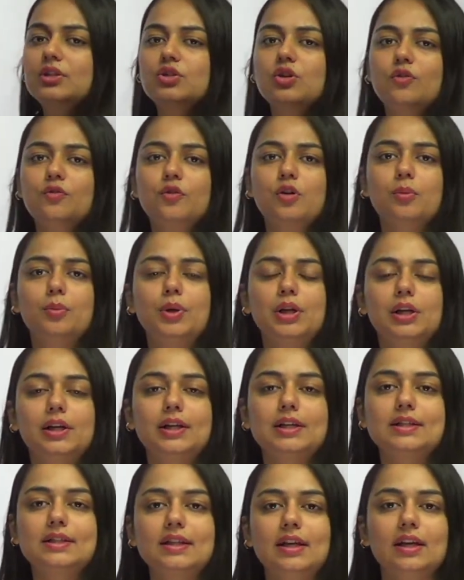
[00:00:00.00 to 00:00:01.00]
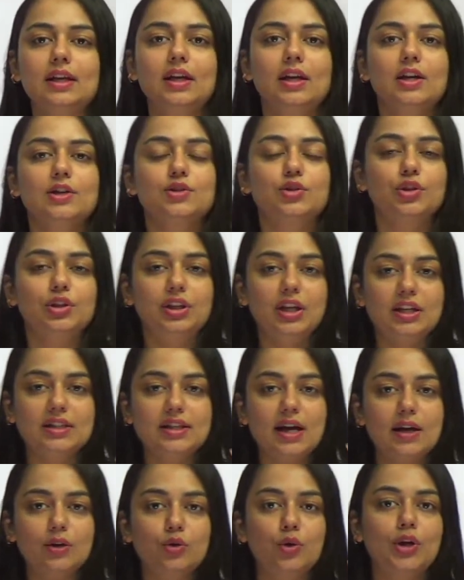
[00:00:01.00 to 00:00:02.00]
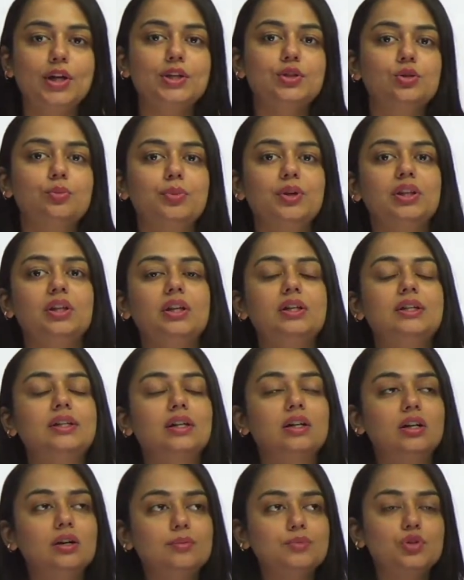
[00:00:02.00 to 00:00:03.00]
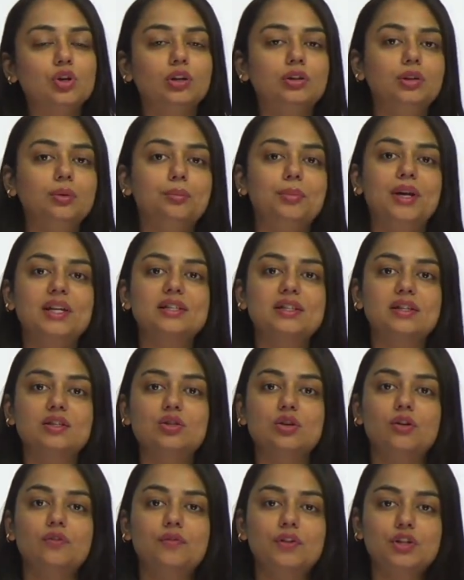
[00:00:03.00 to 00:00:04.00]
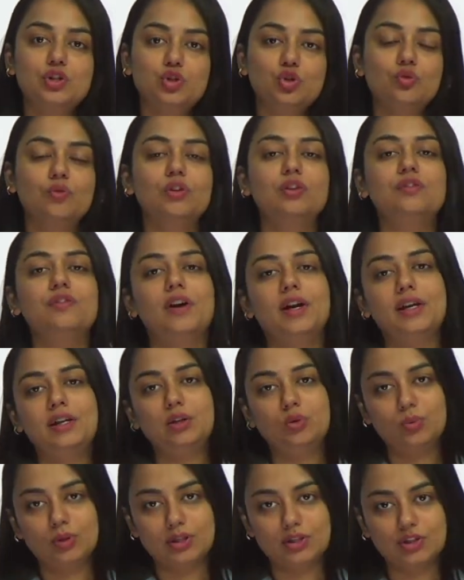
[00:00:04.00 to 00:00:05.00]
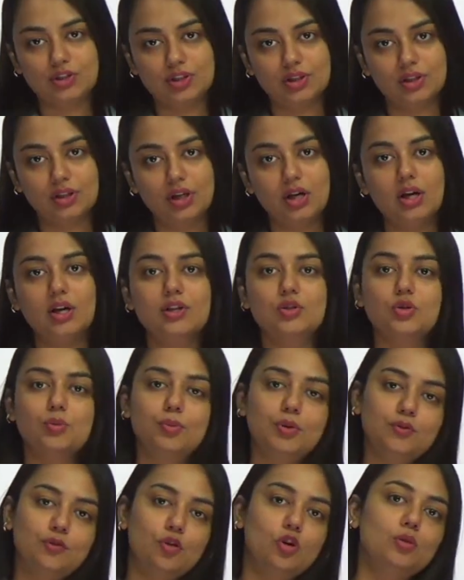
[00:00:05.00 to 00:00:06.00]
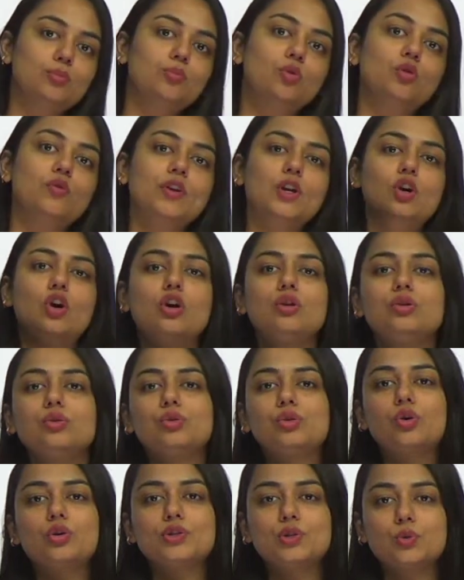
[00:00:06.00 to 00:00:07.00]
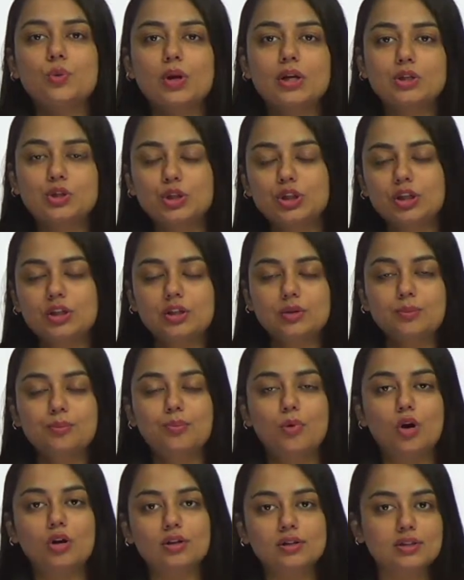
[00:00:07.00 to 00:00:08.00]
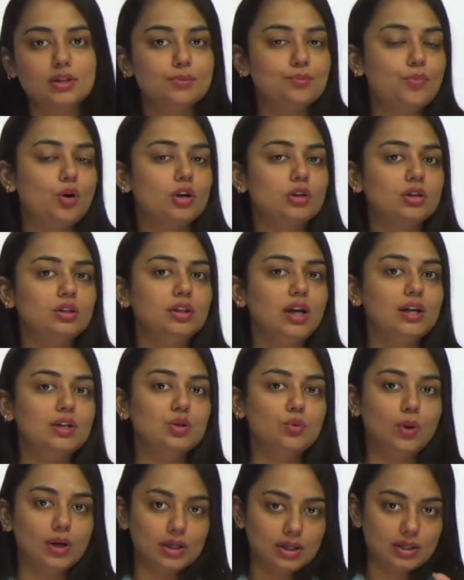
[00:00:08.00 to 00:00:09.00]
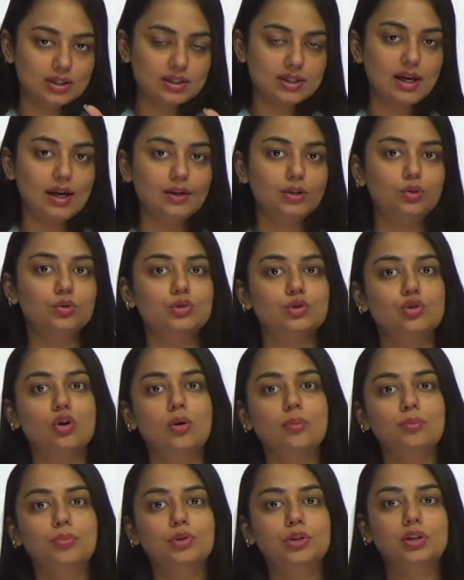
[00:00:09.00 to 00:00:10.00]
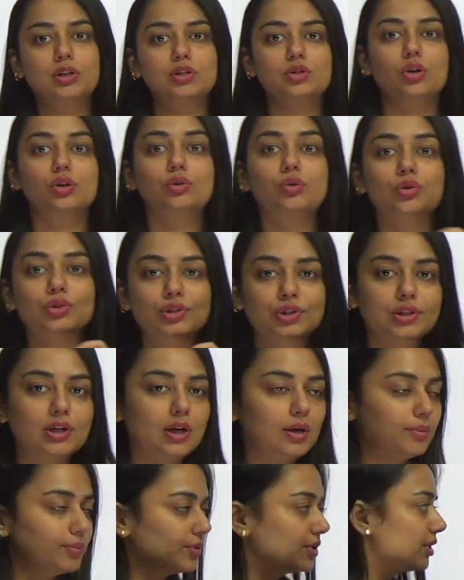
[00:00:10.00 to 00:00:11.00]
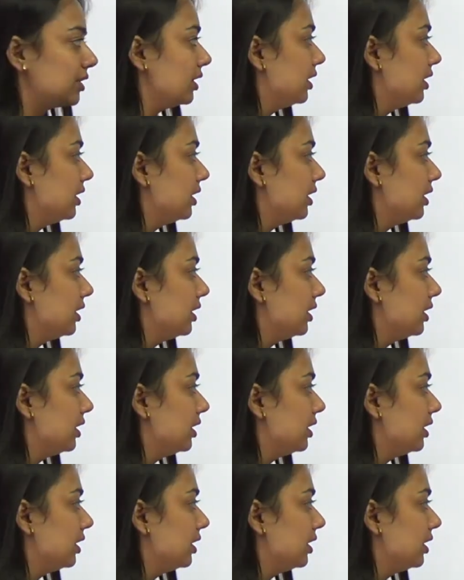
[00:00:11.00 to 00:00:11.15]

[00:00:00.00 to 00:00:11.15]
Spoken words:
of verbal reasoning? So these are going to be the terms on the basis of which you will find question. So before moving on to those questions, it's important that you understand those components or those terms.